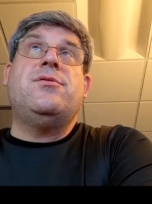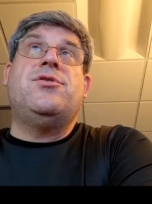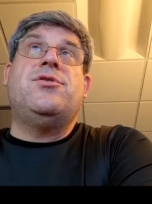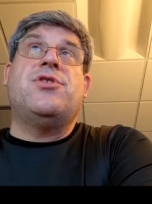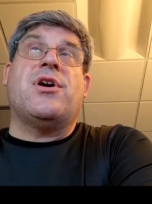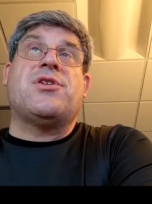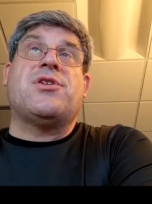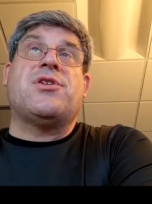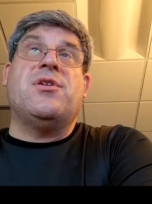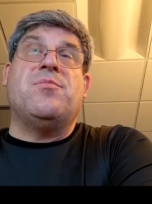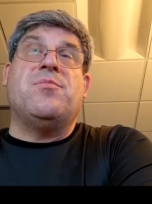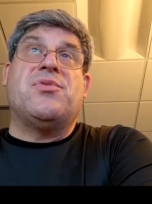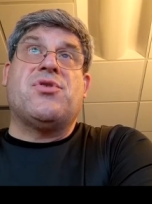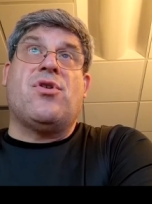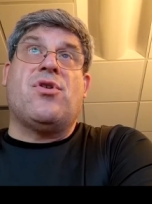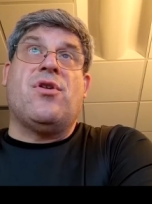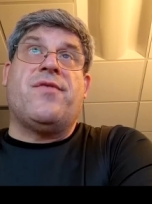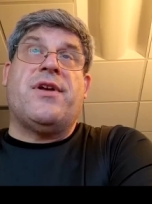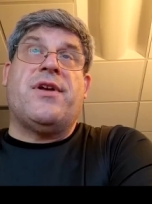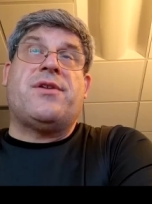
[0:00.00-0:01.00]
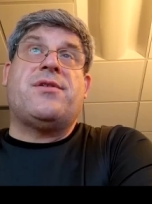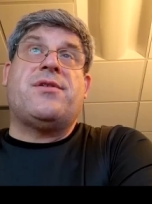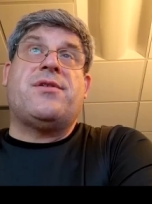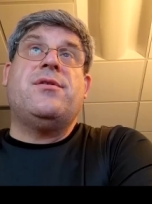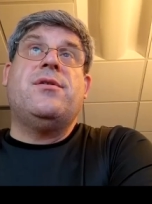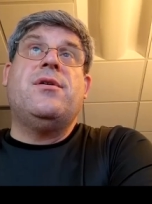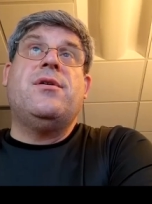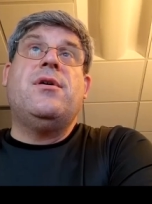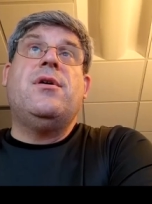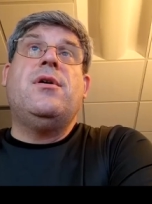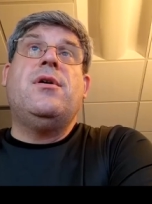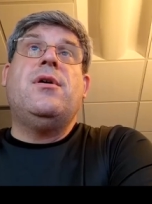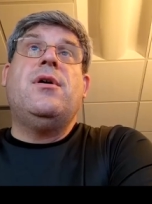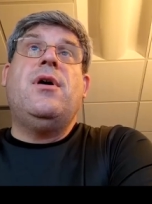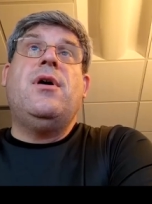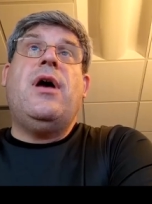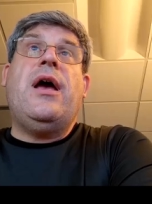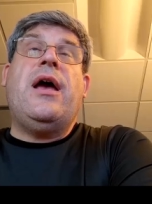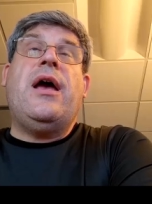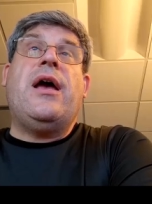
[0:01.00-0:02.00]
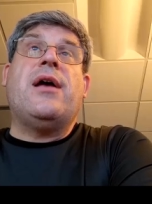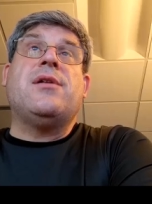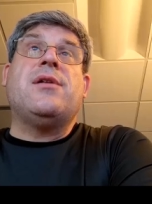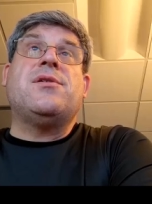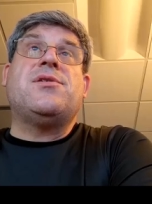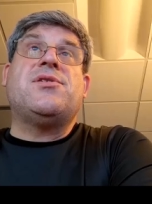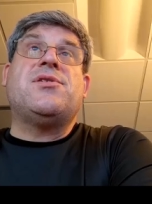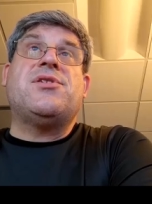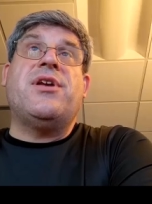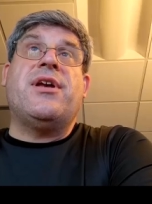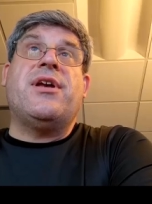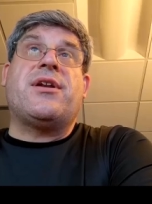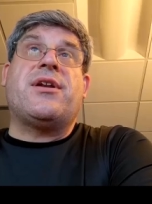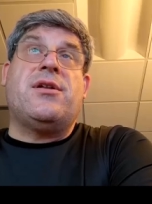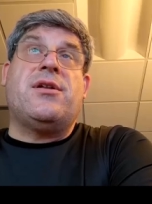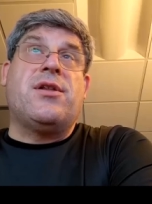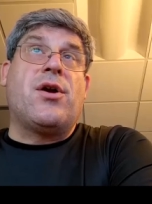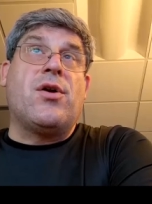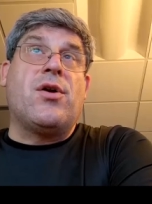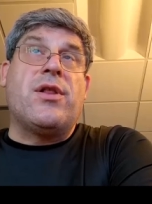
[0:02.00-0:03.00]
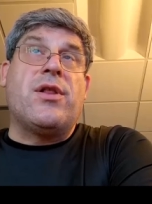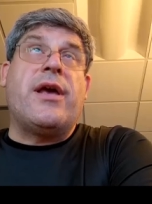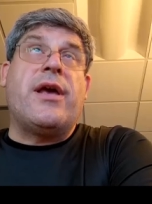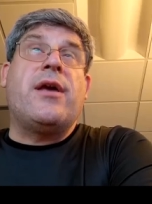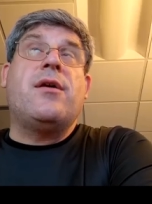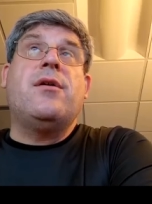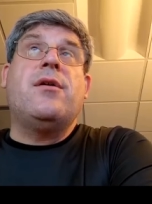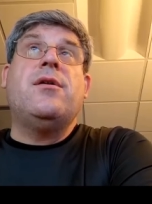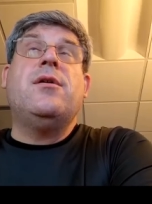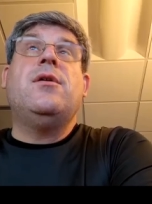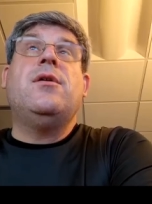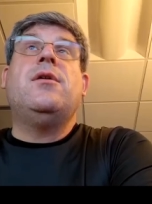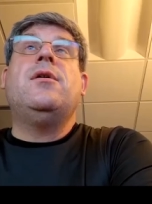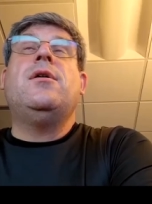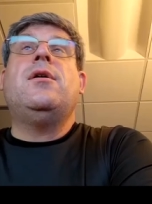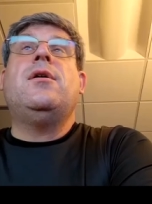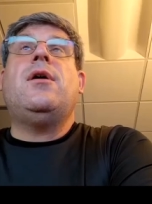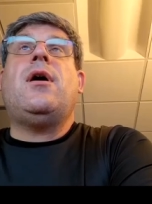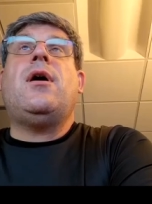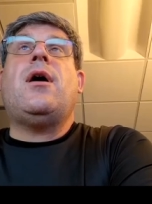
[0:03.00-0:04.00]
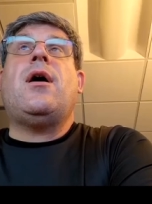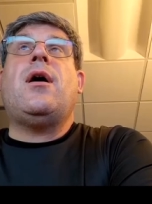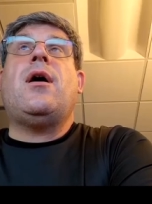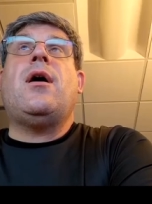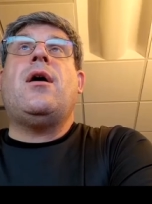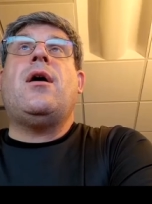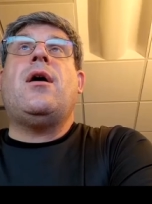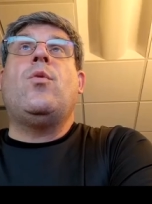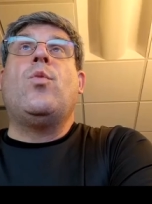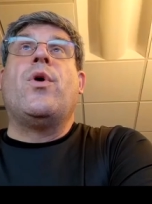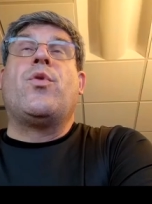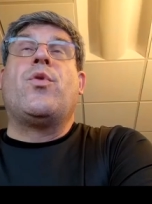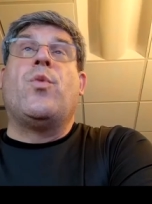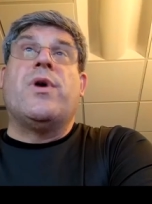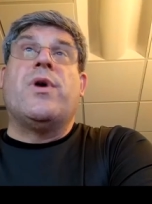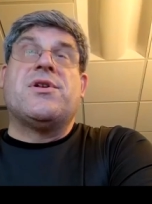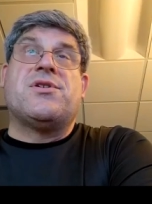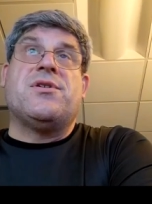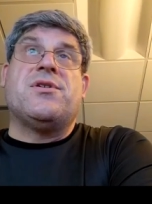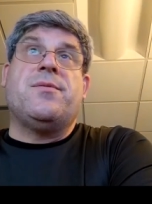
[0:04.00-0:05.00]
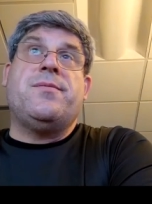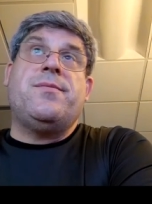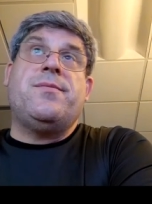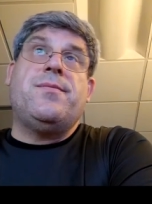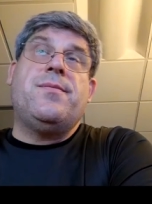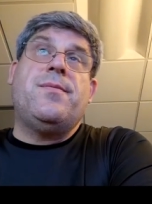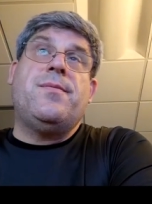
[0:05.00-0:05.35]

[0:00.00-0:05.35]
just observe it and see it clearly uh, with wisdom.